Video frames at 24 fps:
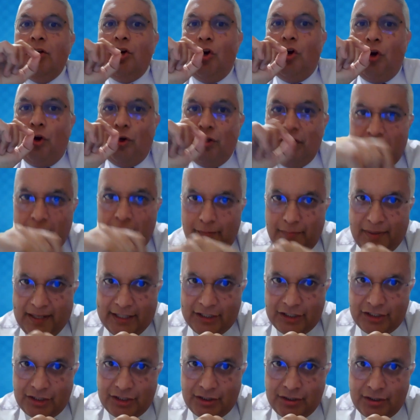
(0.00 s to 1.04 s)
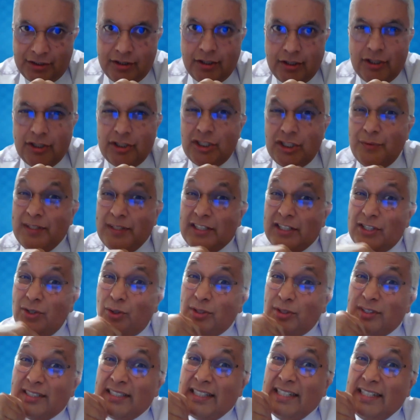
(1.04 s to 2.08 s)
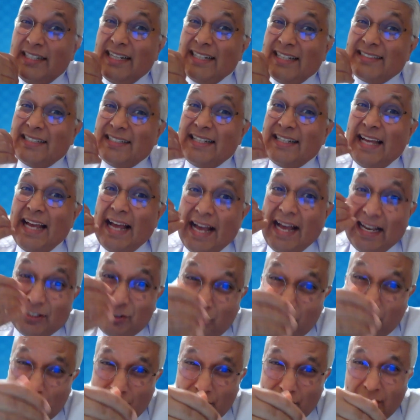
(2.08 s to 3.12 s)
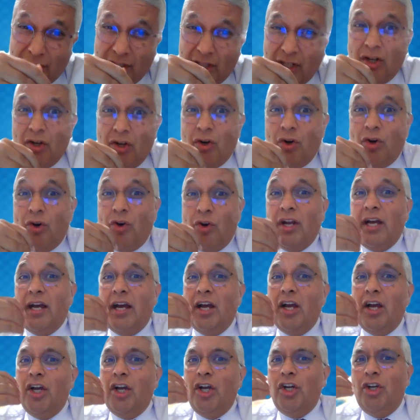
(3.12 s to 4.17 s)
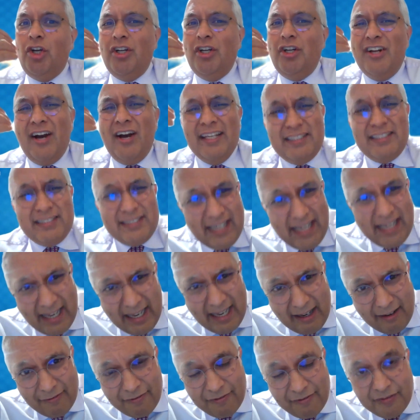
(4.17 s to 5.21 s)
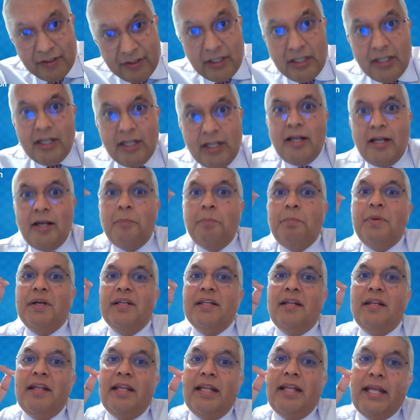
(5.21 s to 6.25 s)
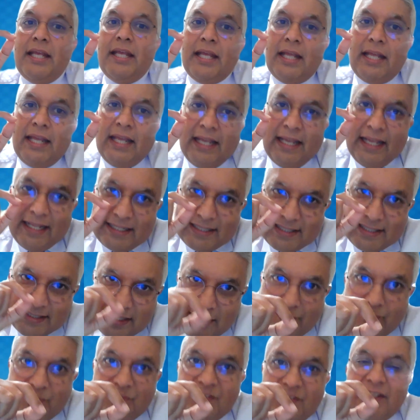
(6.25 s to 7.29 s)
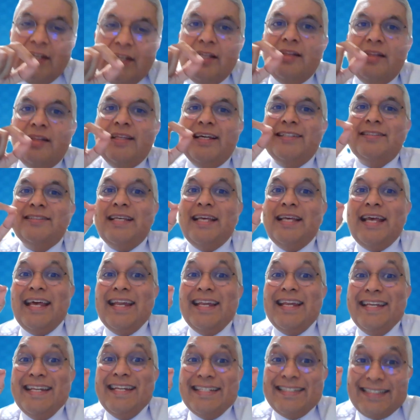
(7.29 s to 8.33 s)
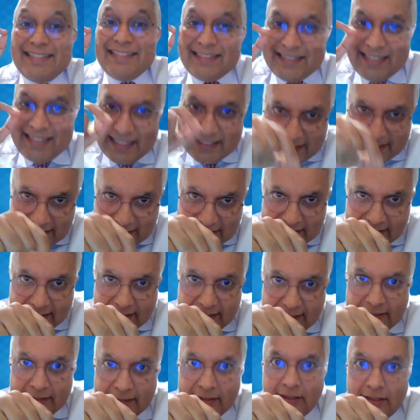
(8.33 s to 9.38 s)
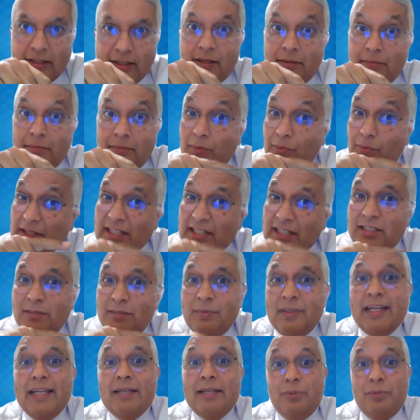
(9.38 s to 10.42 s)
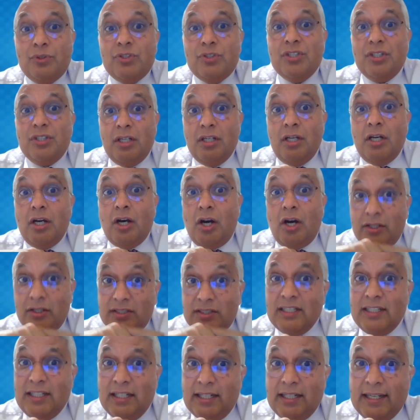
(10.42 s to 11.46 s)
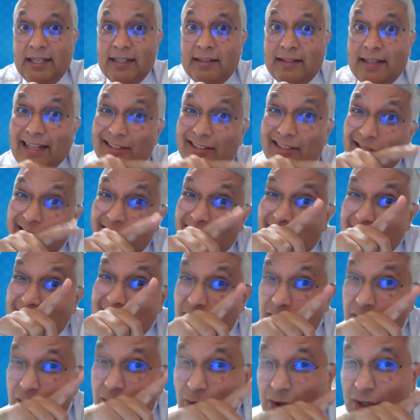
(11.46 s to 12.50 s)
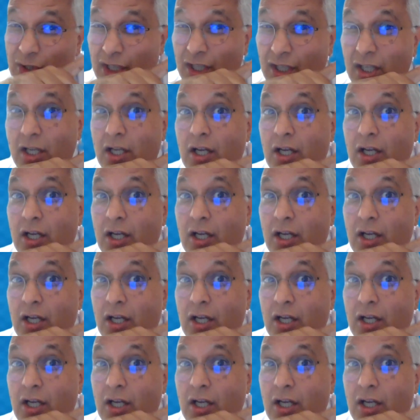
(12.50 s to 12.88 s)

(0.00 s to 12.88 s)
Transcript: on compassion so it's not seen as an add-on or a nice to have, but it's something that's a necessity? But we need to be able to articulate that to the